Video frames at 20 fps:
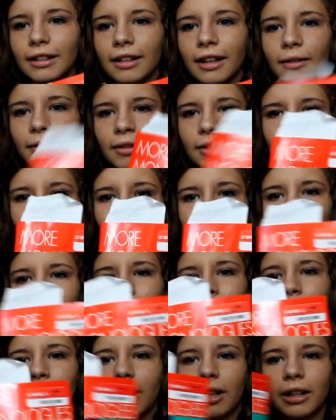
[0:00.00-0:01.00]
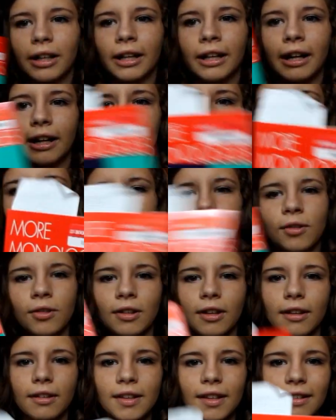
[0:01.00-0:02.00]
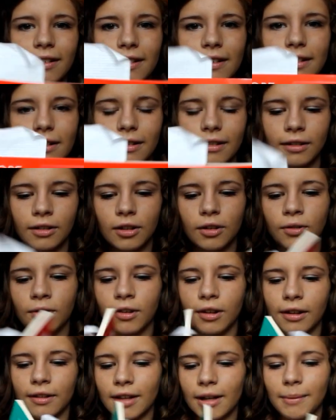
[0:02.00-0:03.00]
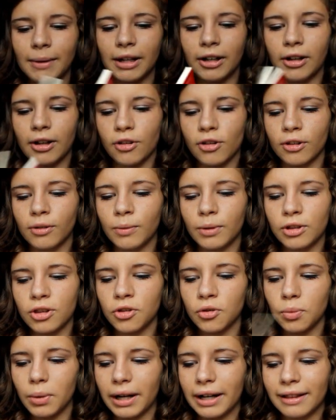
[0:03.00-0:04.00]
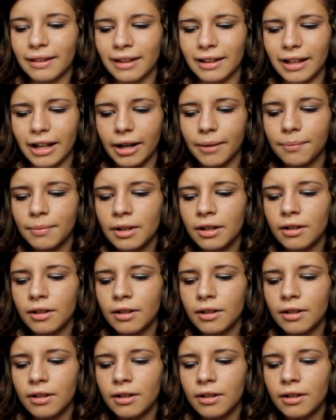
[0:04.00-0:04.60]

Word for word: That was my bookmark and I just use this use this at my audition, which is why it's in there.